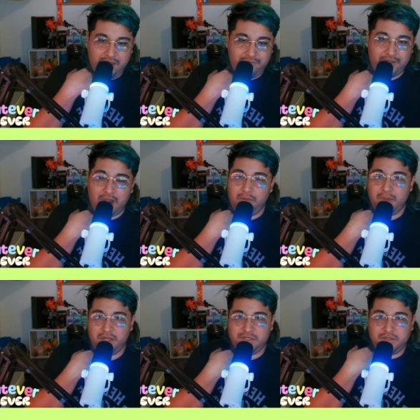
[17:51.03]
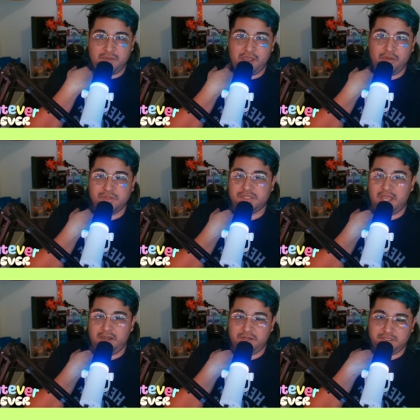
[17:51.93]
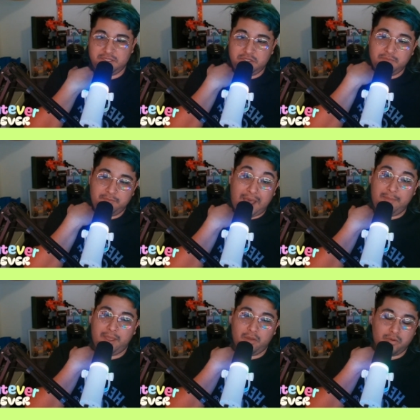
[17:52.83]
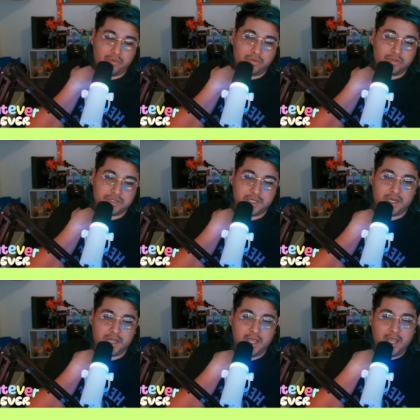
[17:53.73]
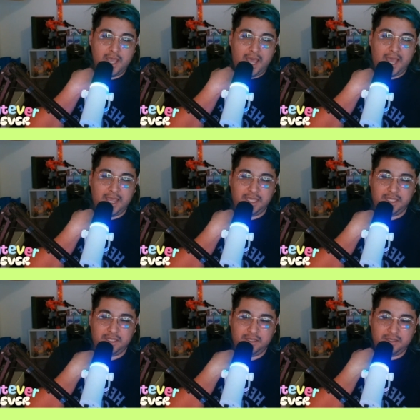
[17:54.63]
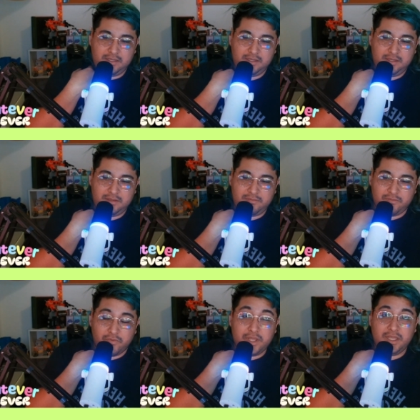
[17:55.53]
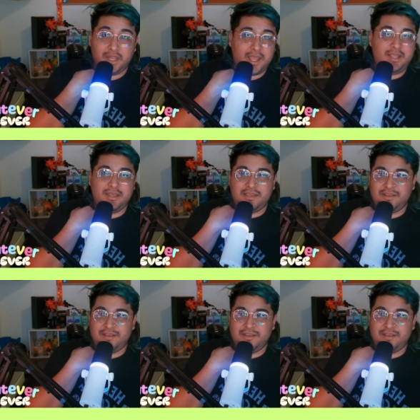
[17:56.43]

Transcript: very much to my own standards and to by my own rules and i really like it